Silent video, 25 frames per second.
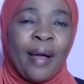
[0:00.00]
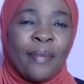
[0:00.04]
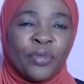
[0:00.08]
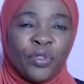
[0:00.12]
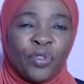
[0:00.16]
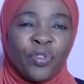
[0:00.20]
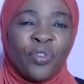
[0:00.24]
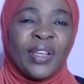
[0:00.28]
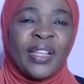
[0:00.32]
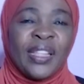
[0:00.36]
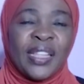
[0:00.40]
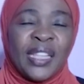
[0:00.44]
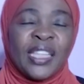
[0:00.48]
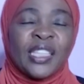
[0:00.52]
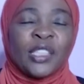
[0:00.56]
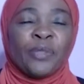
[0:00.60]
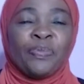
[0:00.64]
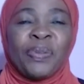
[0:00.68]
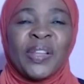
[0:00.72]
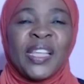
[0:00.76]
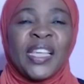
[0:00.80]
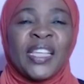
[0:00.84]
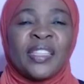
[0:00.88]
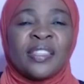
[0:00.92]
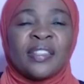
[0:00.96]
I'm doing this,
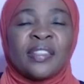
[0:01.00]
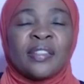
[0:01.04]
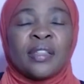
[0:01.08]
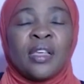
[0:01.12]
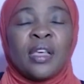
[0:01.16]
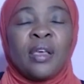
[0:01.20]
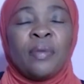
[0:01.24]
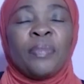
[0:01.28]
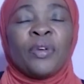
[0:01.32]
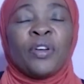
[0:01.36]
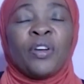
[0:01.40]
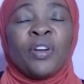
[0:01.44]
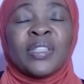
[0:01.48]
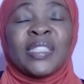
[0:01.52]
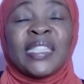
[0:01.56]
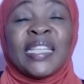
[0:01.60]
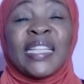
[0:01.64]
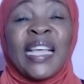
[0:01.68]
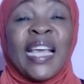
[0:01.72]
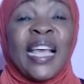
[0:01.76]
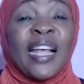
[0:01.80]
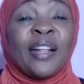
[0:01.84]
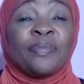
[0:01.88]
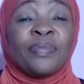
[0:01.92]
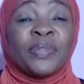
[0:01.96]
please, because
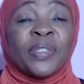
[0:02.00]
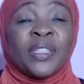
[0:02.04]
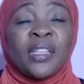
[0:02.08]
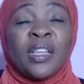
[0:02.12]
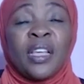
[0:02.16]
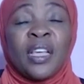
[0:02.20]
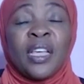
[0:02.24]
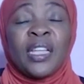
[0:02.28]
it helps.